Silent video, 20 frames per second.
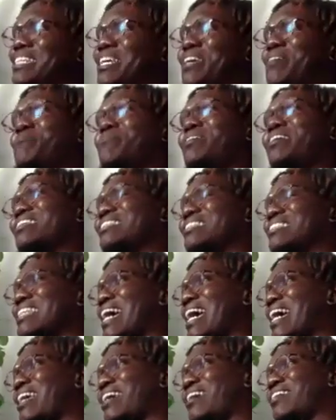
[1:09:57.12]
Give me a
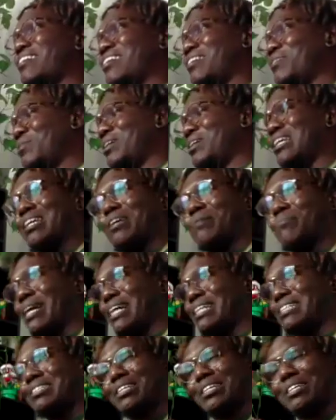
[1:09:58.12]
second, then we can get
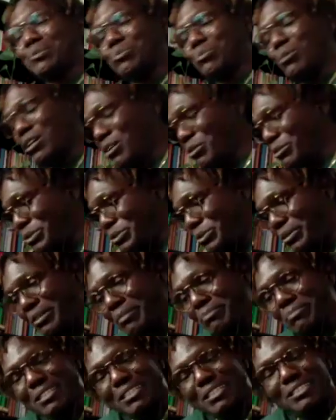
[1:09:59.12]
back to this road
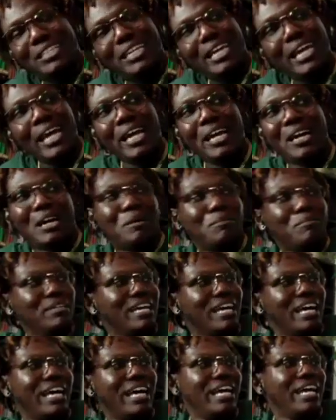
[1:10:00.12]
trip. But damn,
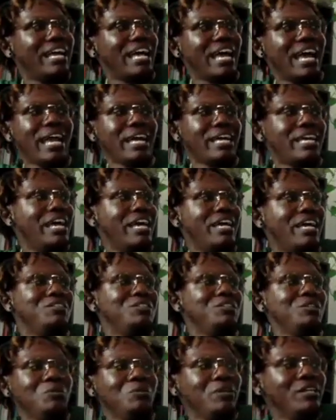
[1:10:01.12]
like I can't
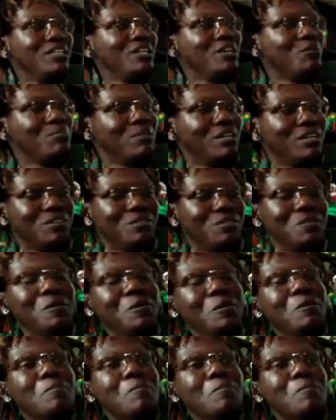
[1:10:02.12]
do it no more.